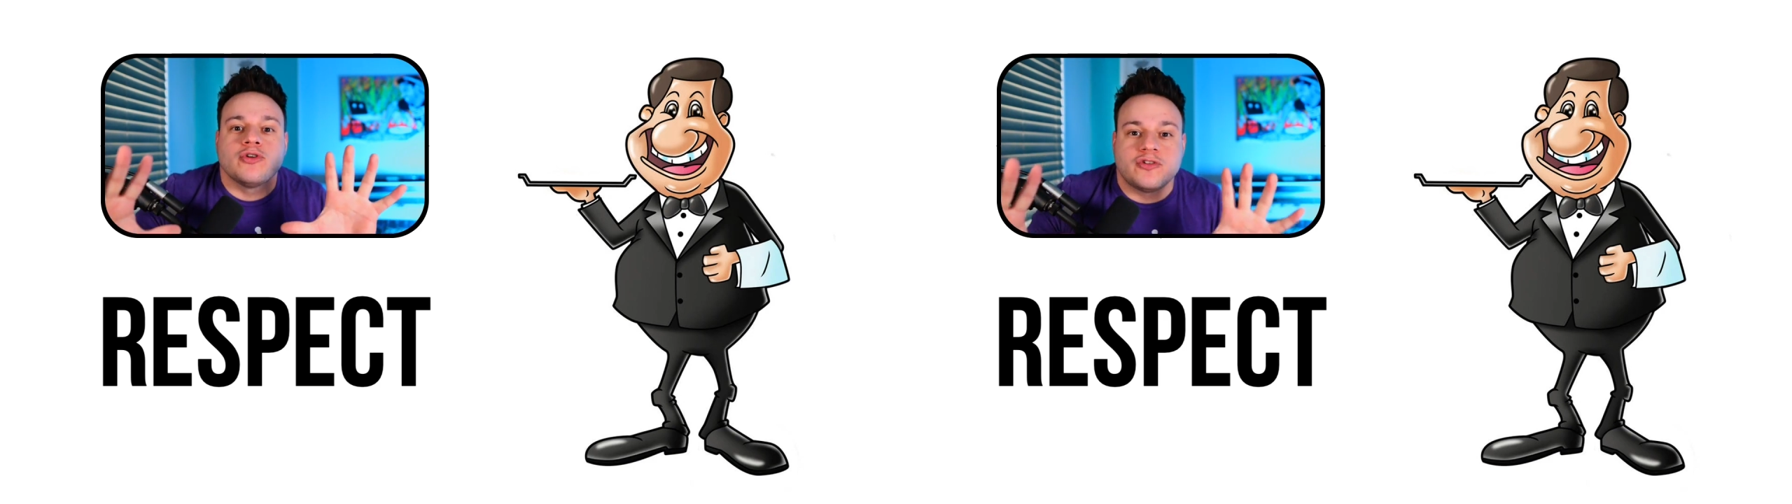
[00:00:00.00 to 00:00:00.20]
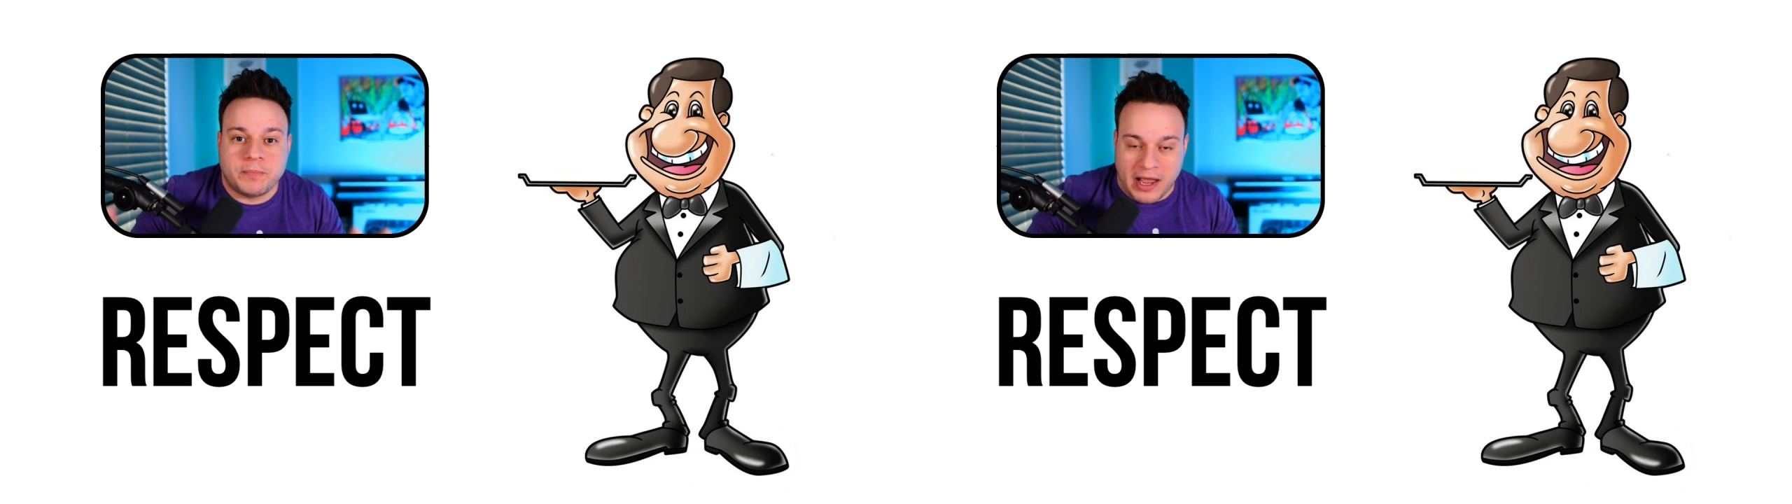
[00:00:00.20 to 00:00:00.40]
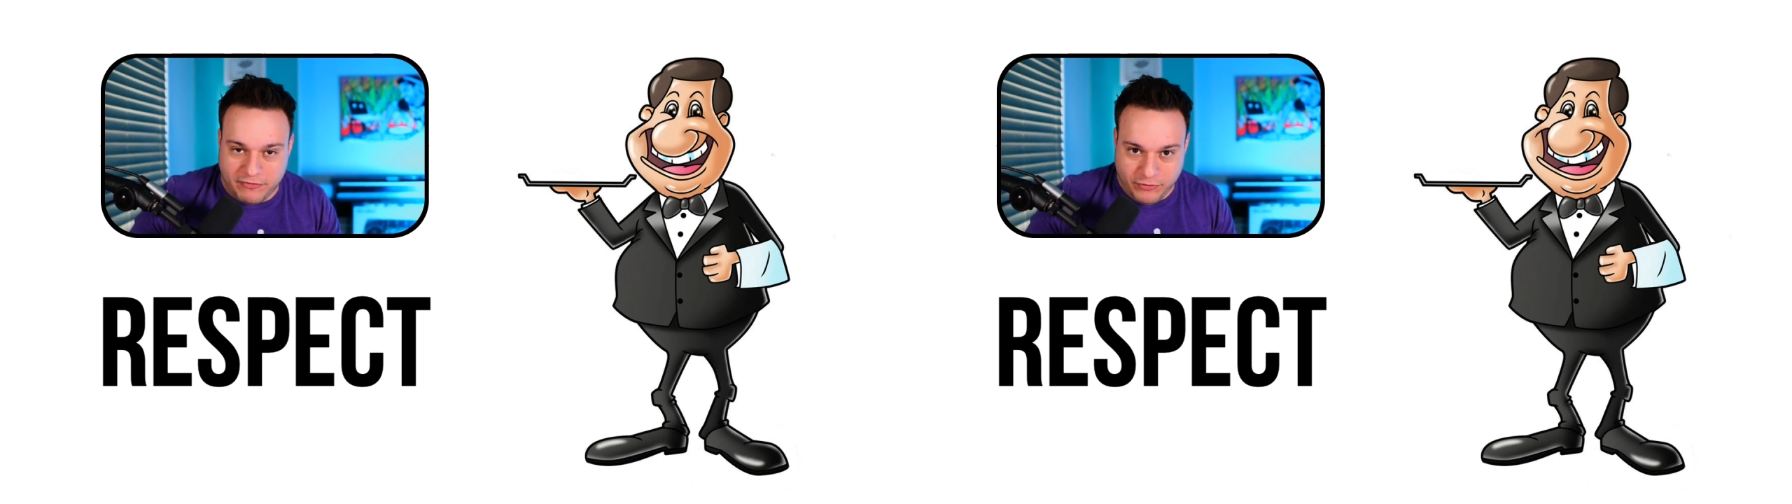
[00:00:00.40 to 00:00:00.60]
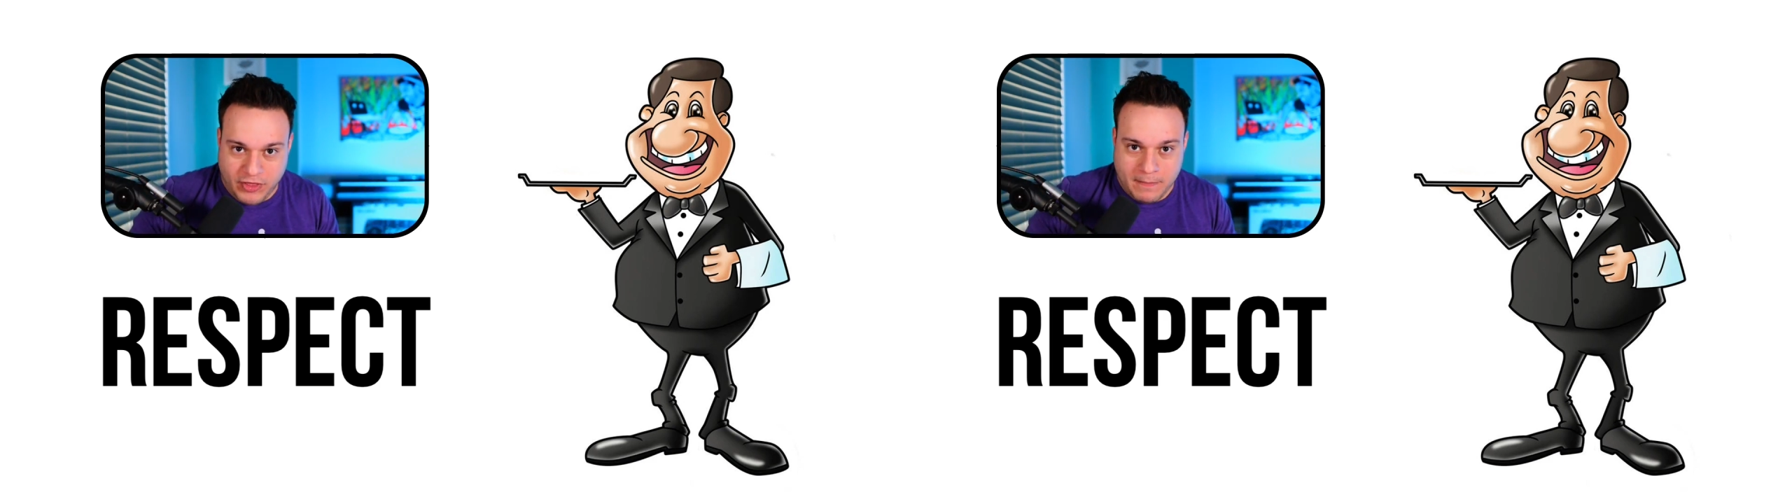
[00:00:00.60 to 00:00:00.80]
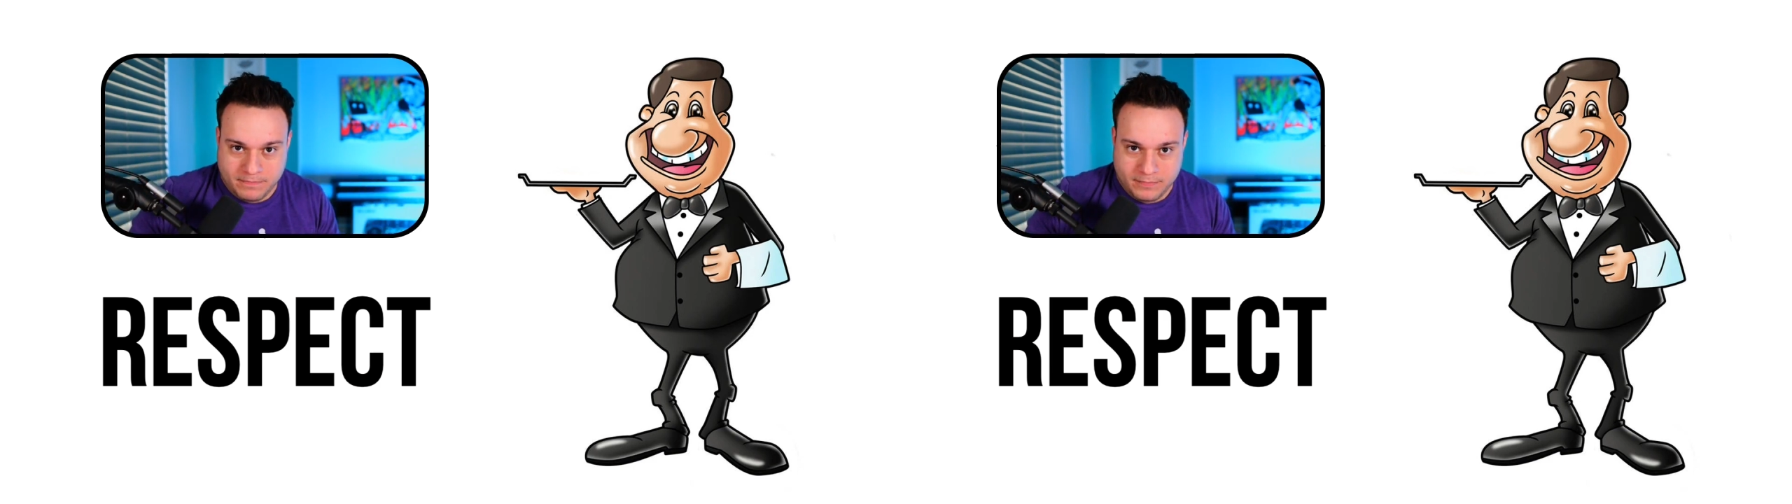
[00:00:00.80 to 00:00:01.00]
respect for
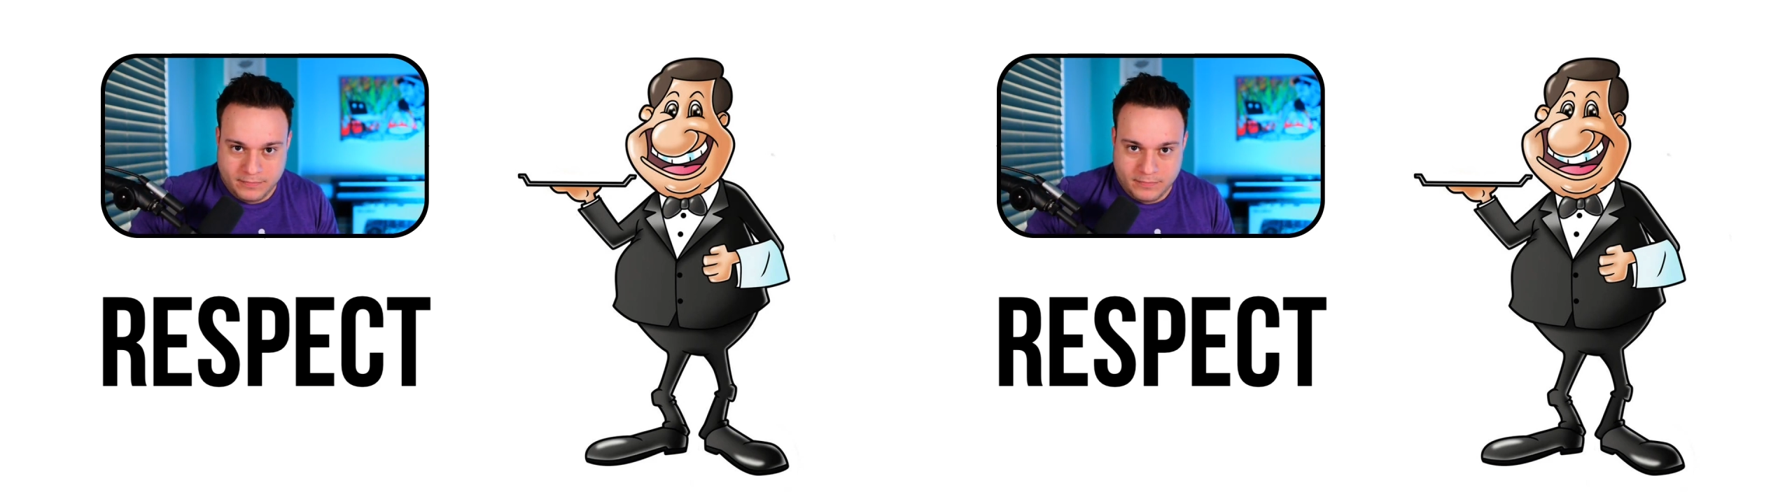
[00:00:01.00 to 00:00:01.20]
them.